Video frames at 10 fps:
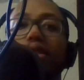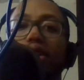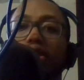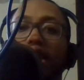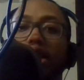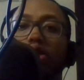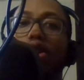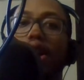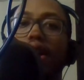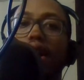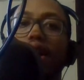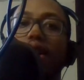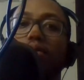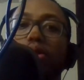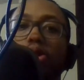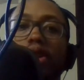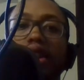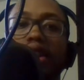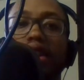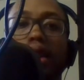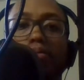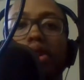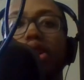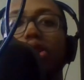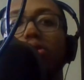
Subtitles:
so that's why I am doing this episode